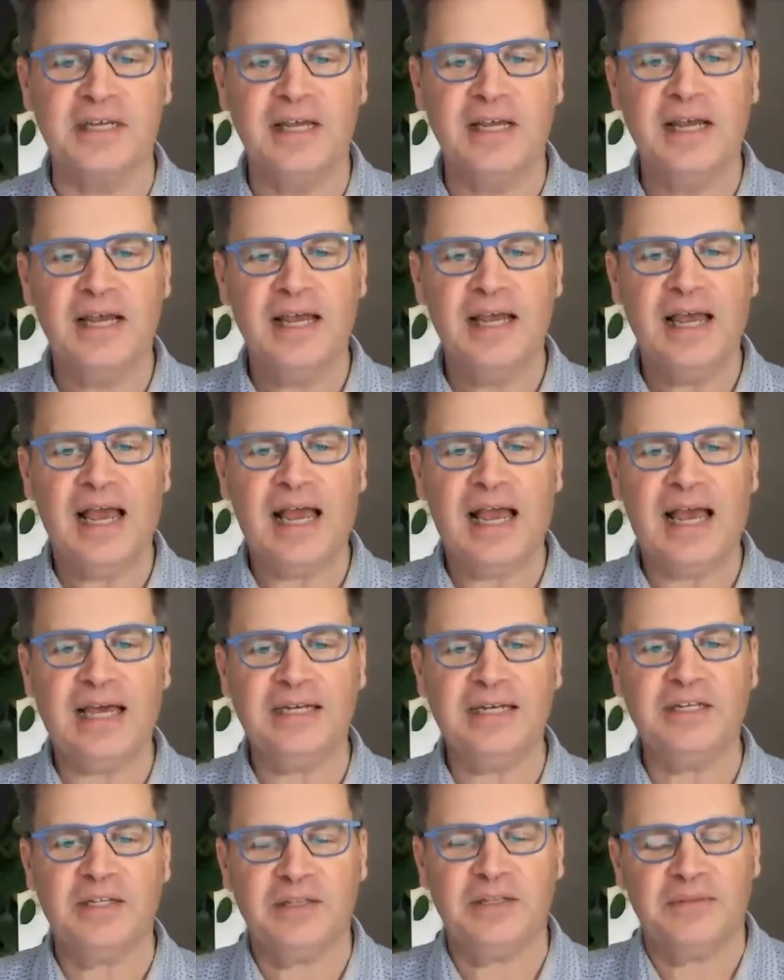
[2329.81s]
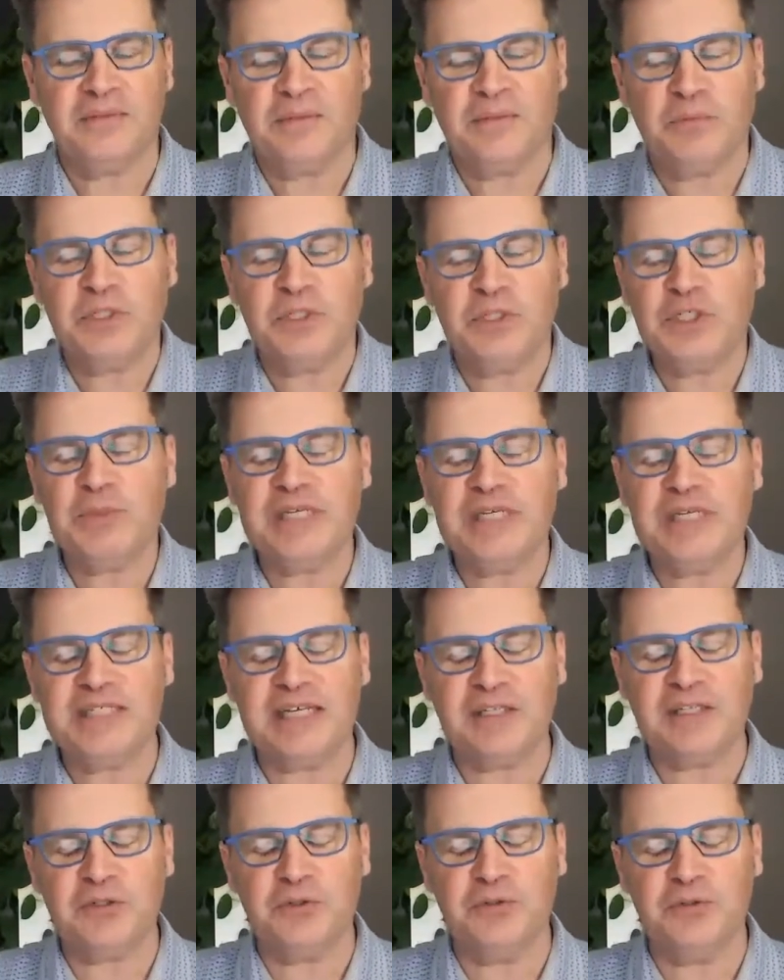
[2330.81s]
And which means
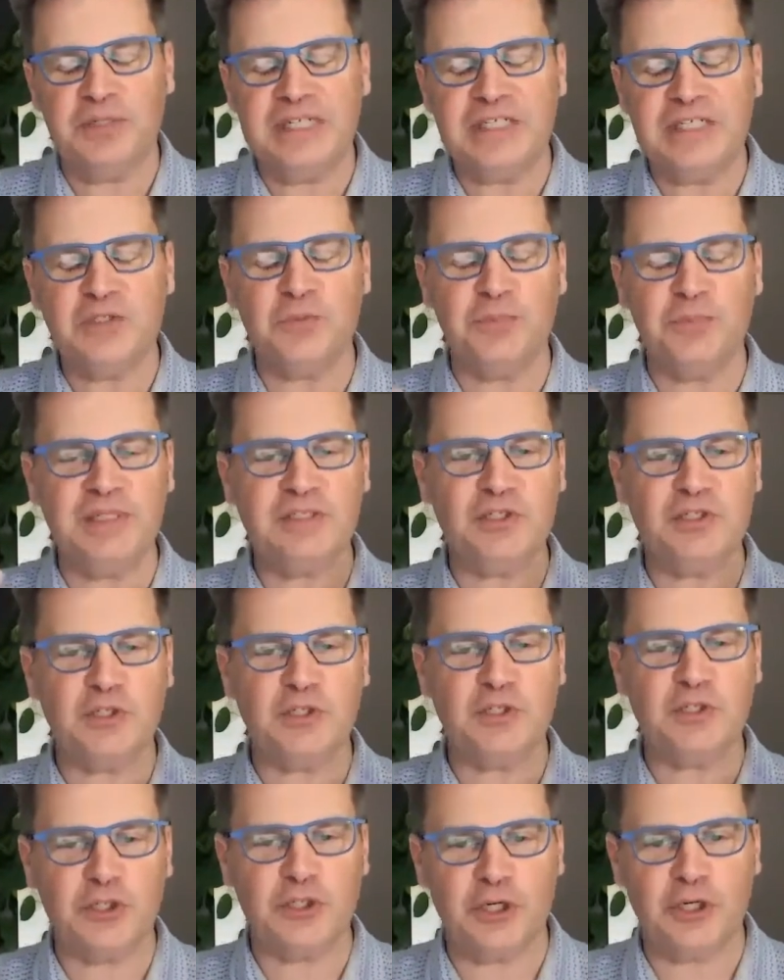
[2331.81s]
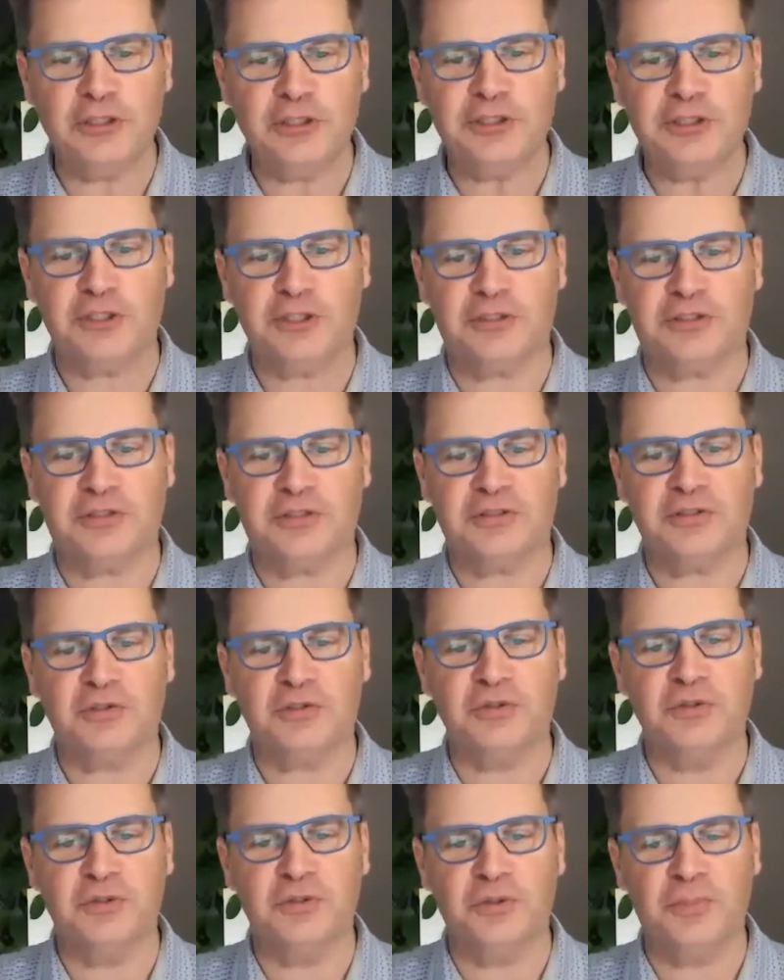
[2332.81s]
that you need to build a culture
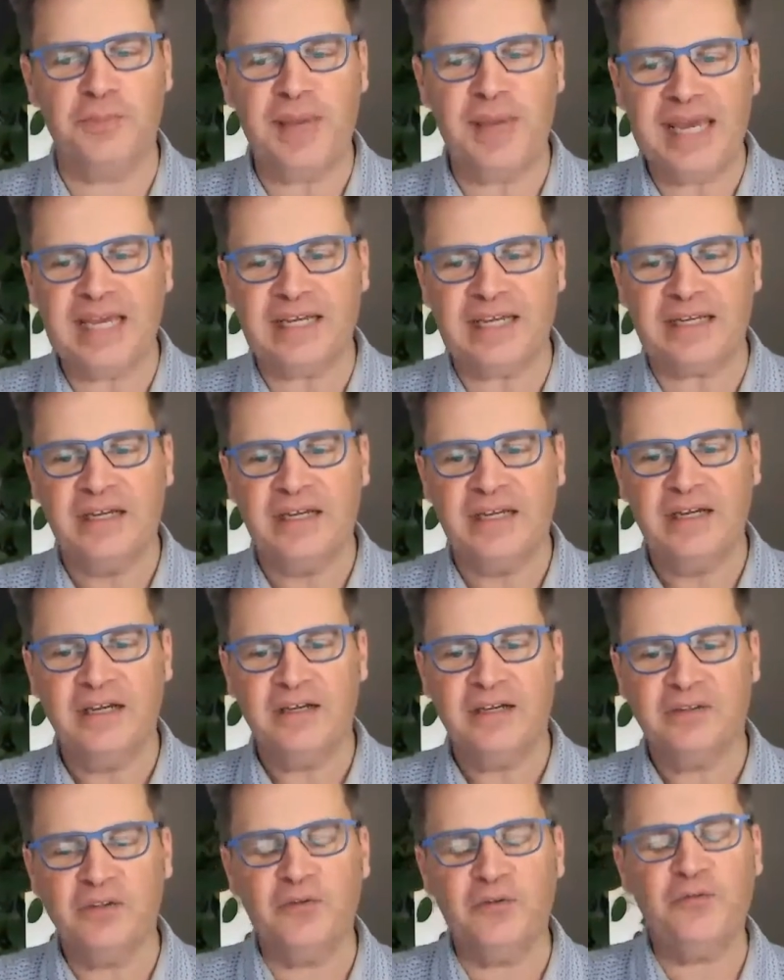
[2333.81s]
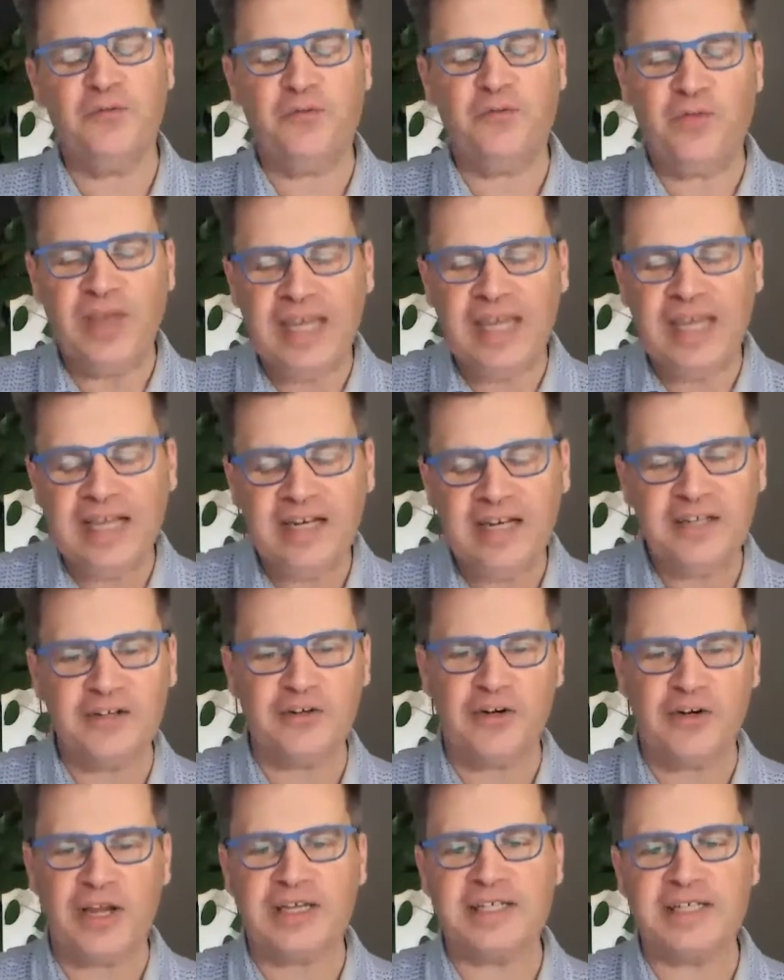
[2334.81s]
to make the failure
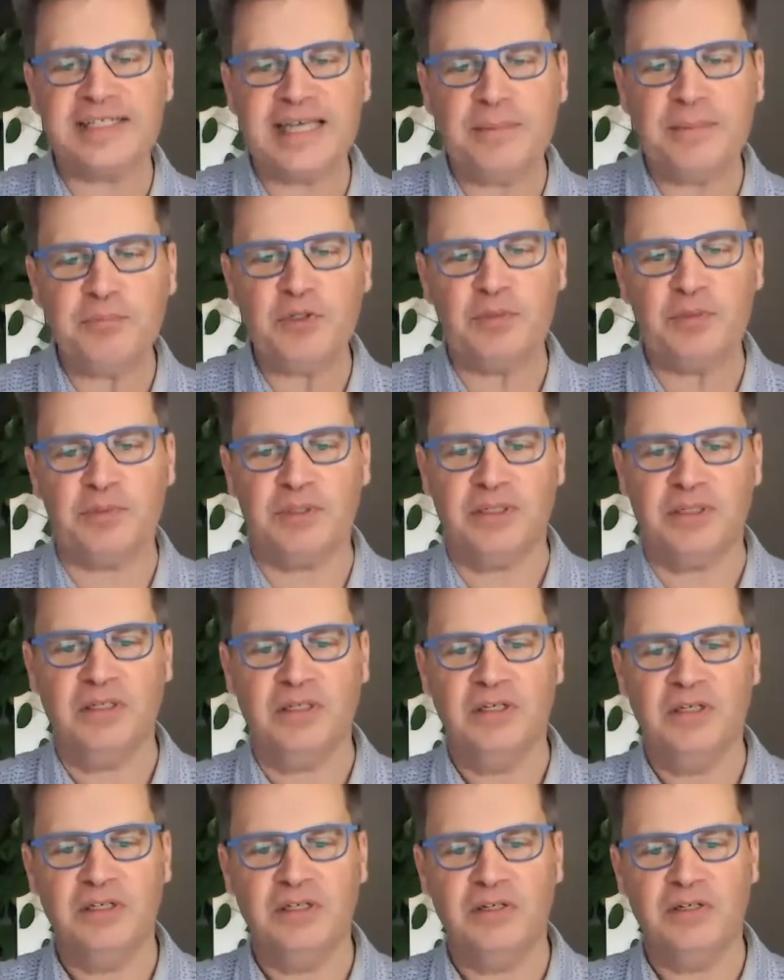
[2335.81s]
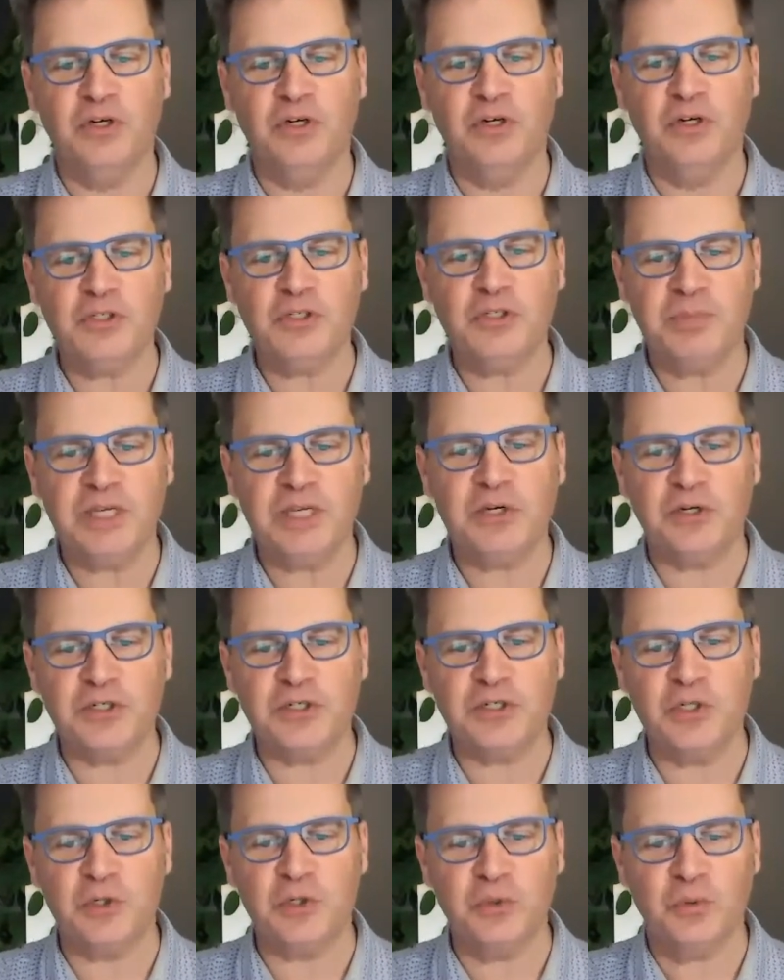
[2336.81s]
acceptable, not
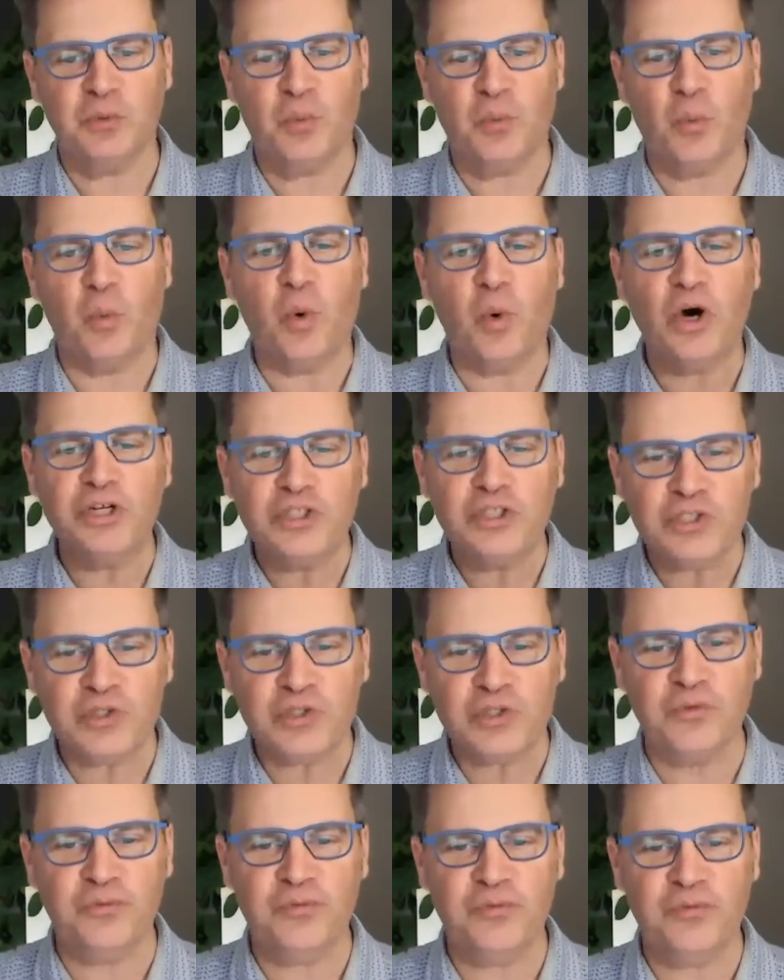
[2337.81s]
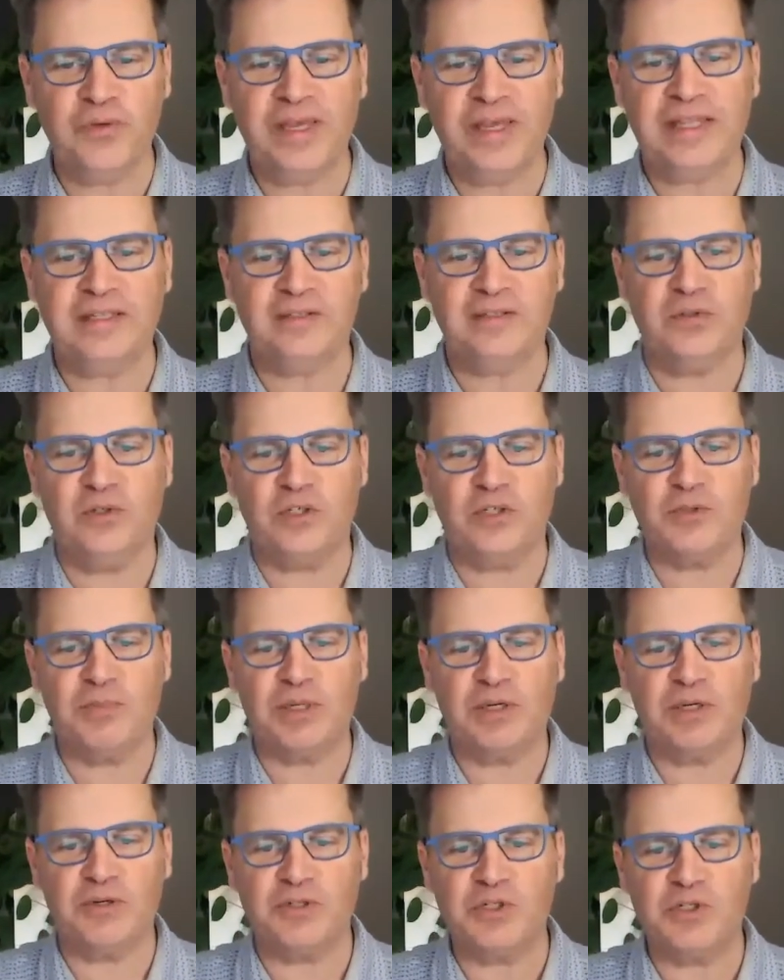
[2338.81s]
because you want to fail, not
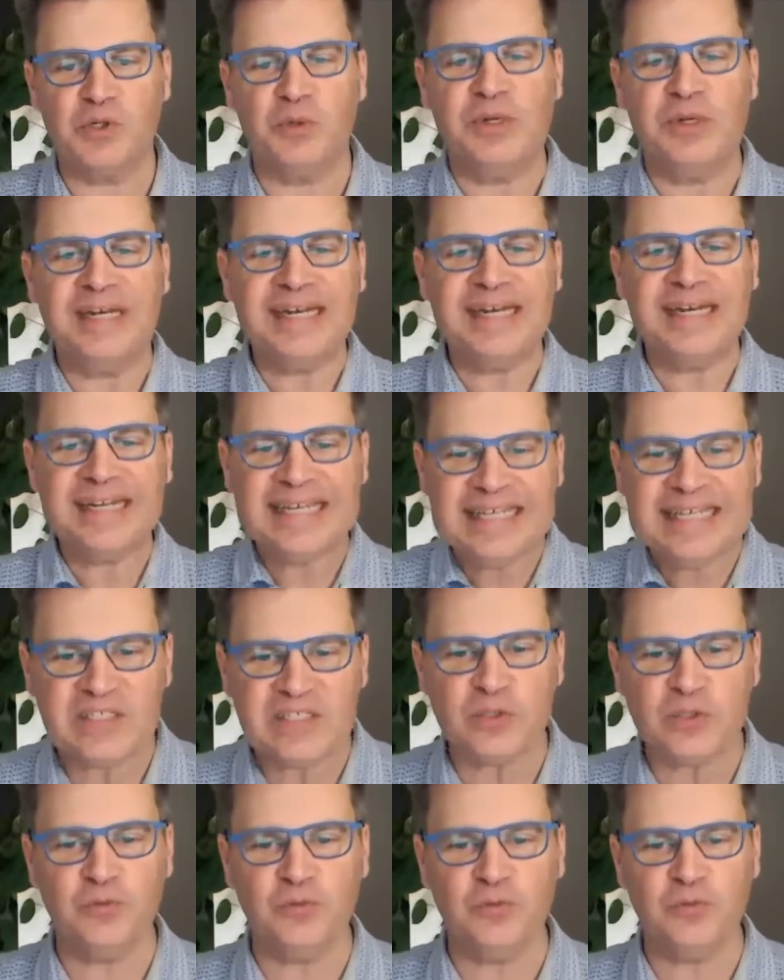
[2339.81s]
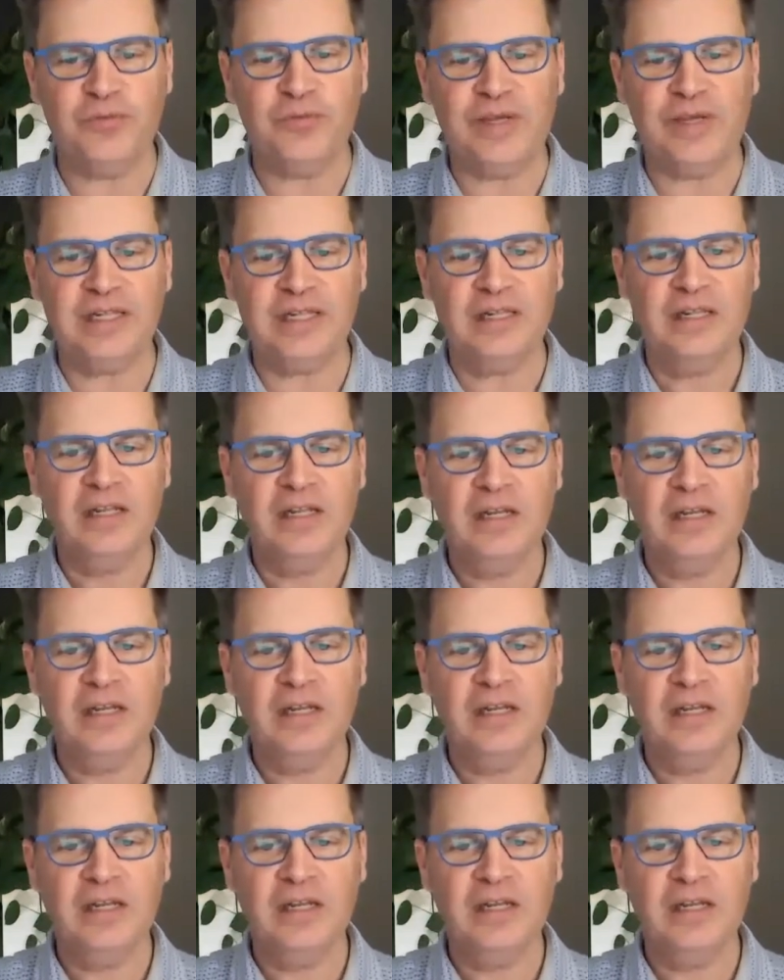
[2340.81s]
because you need to fail,